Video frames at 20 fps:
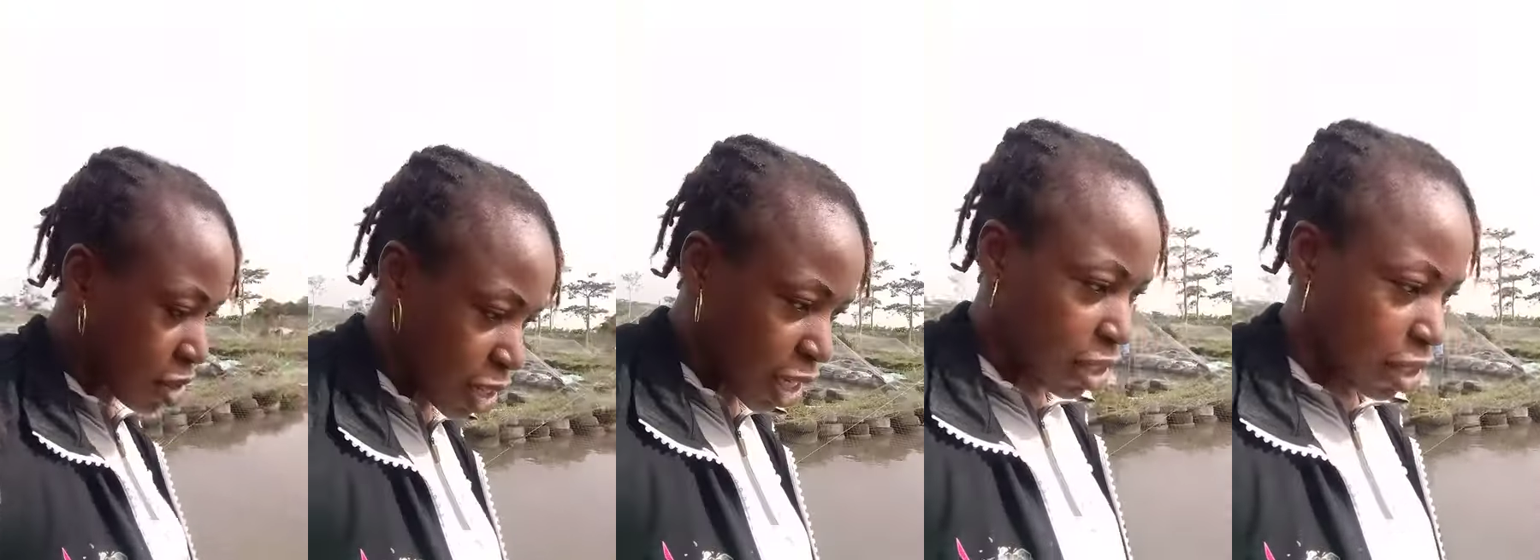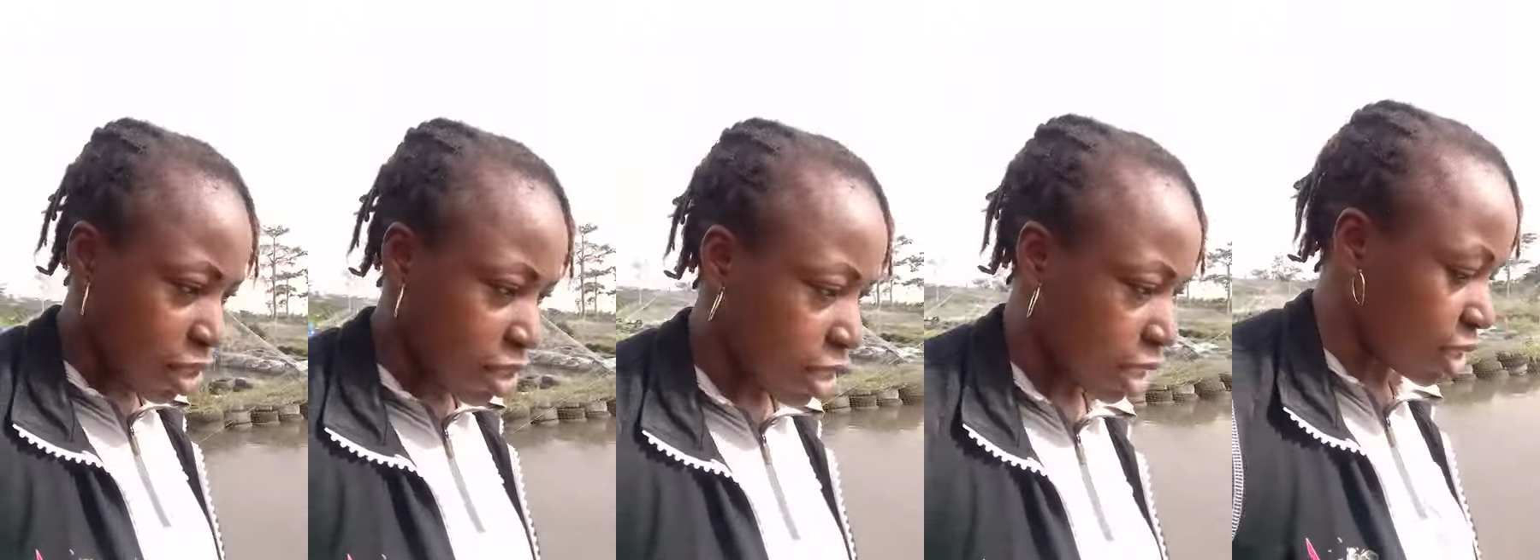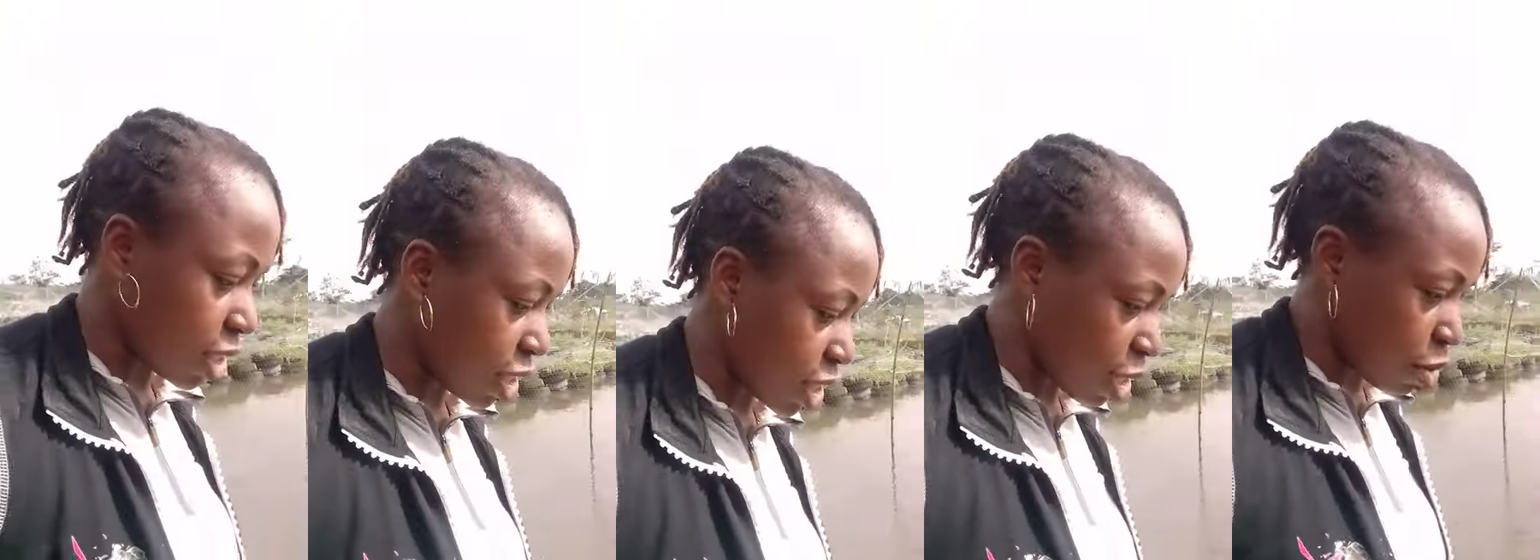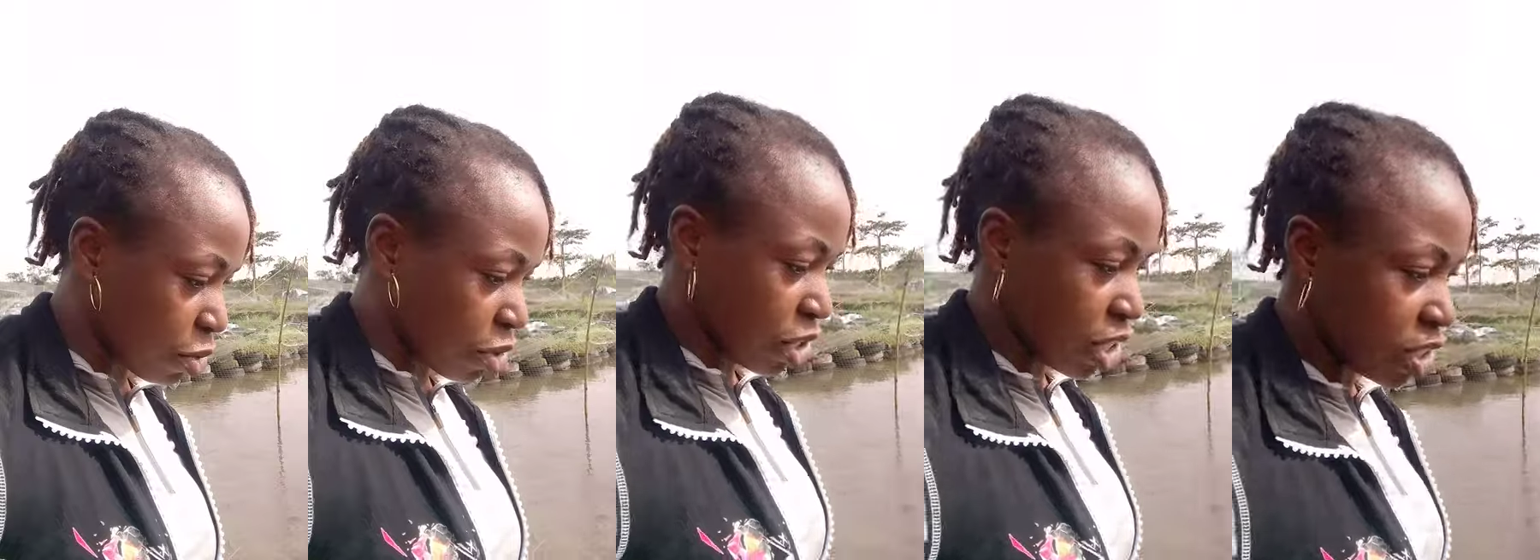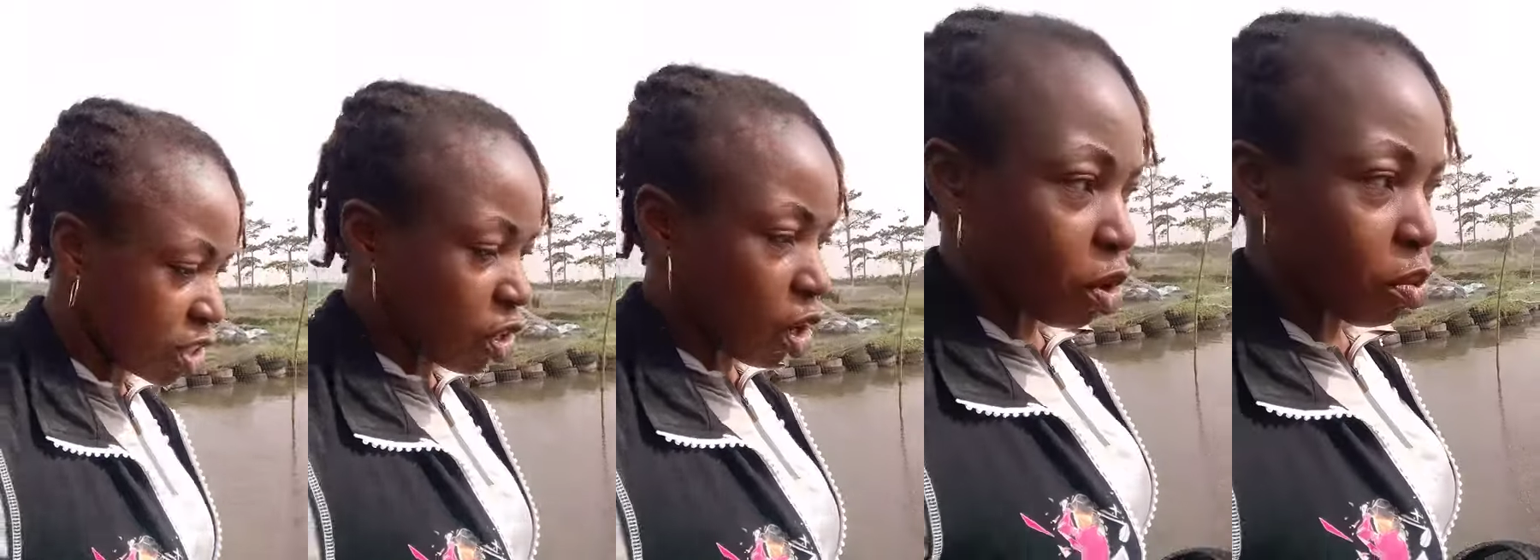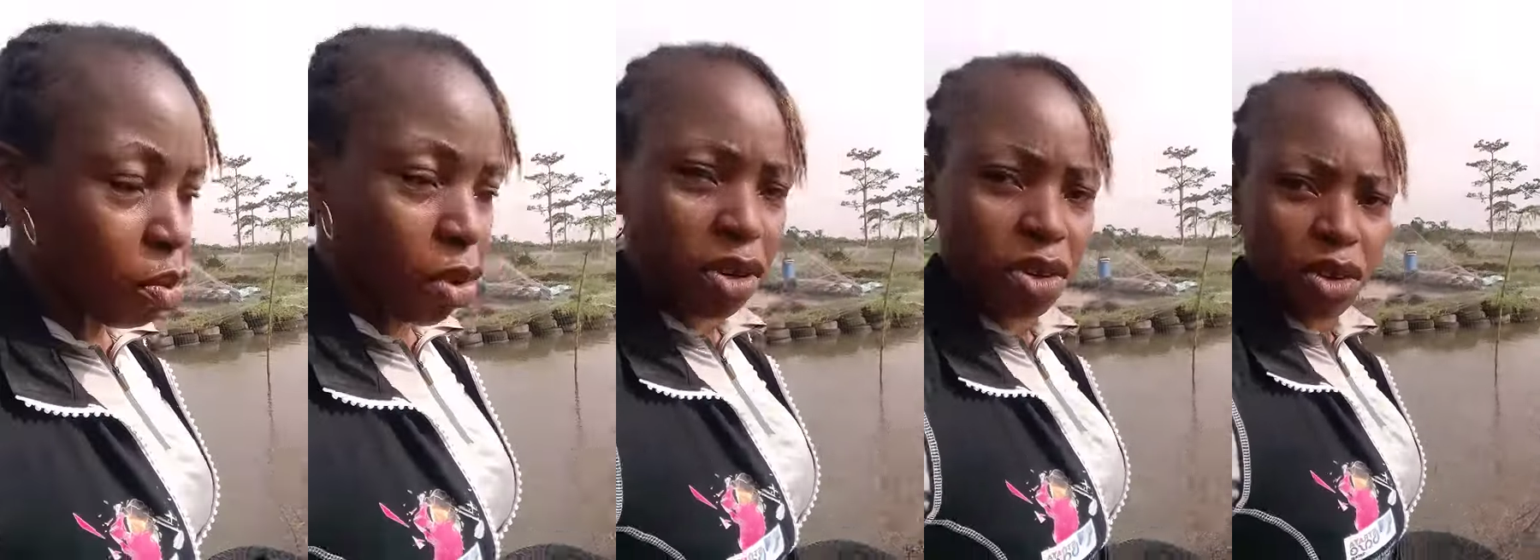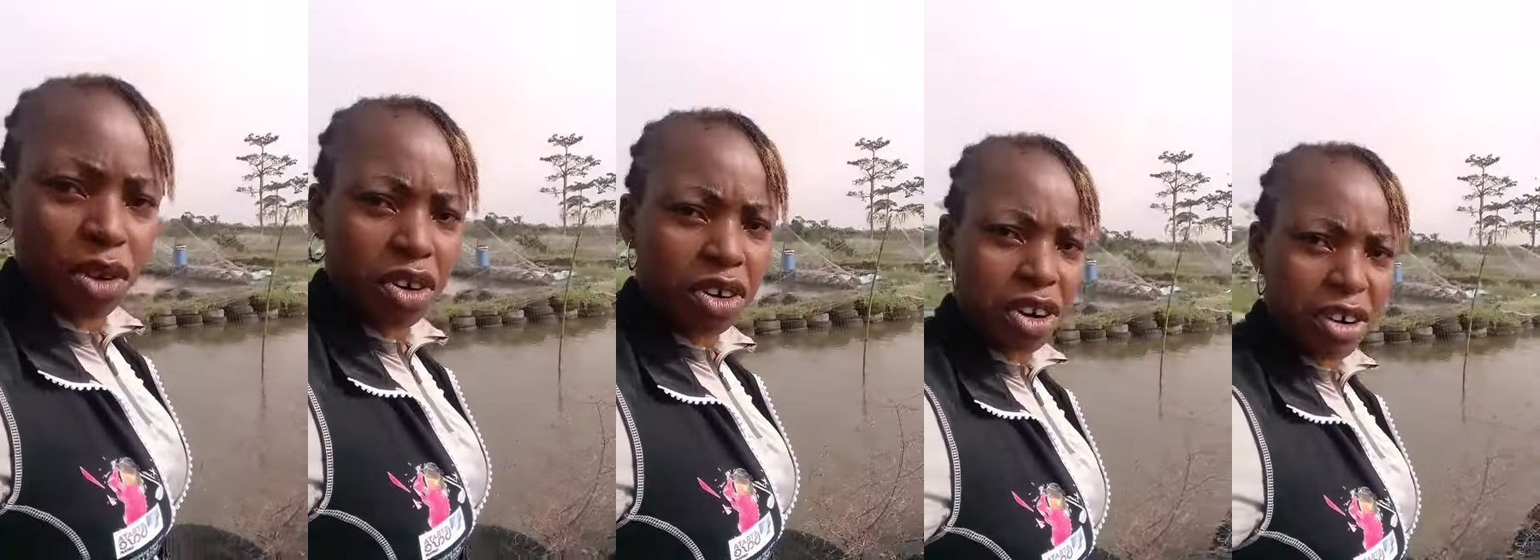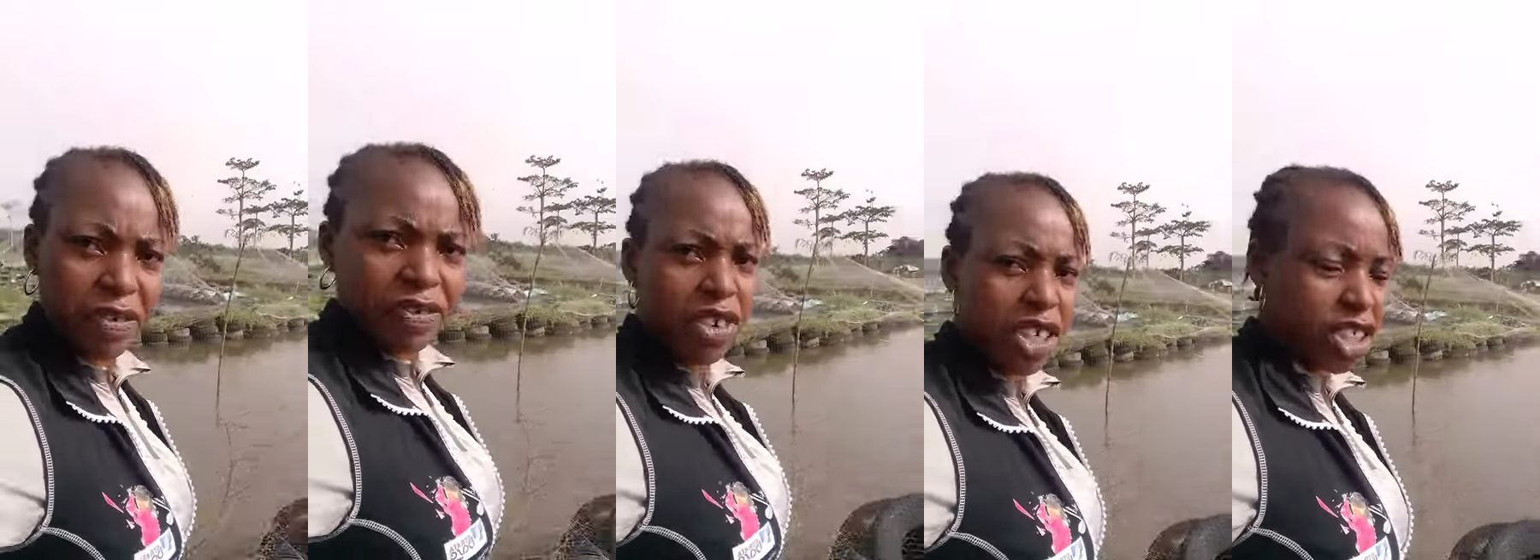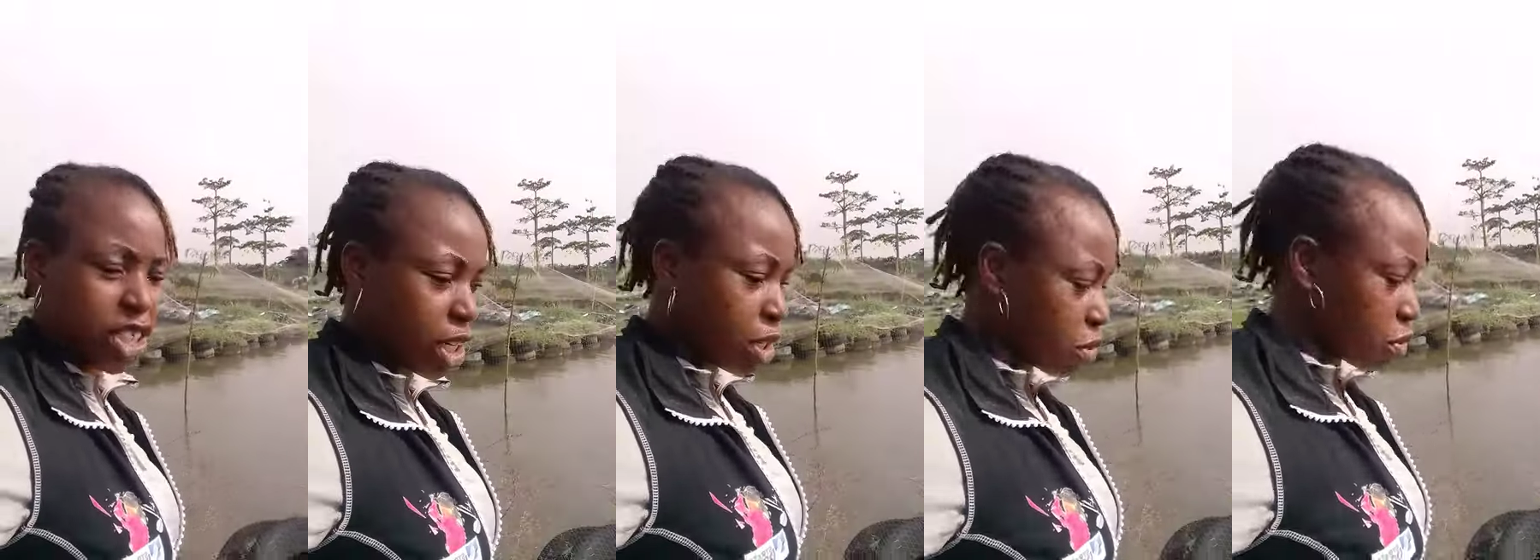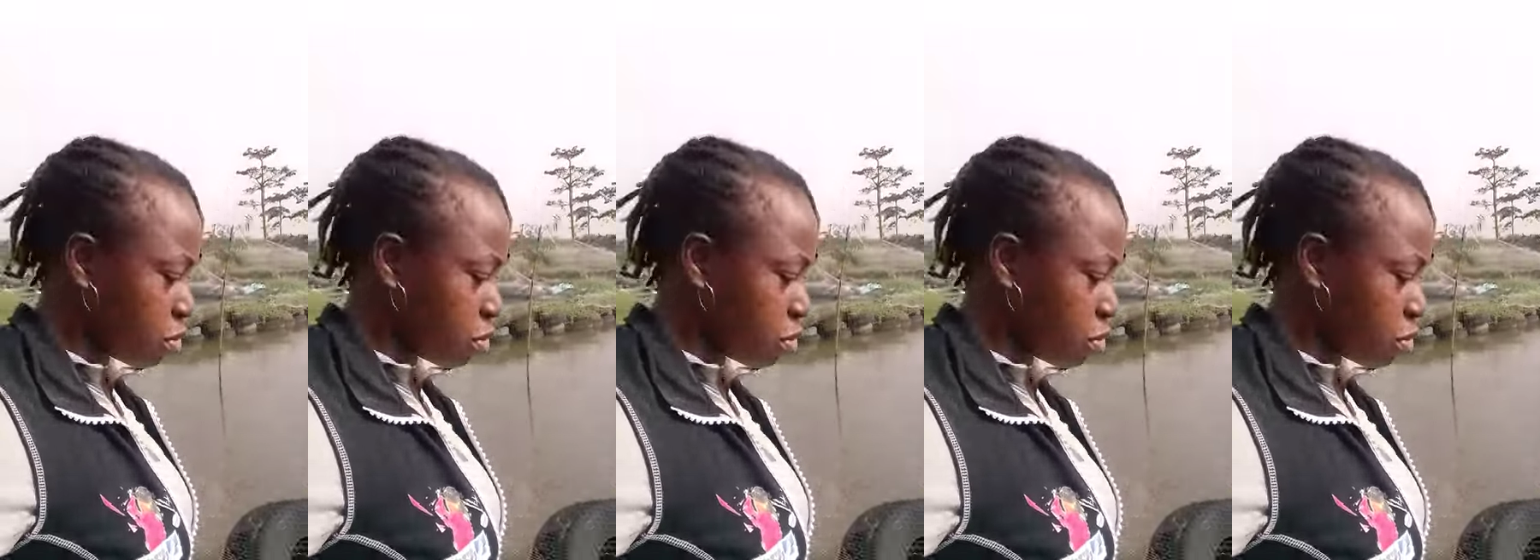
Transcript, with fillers: send us a DM. You need your bono, fish a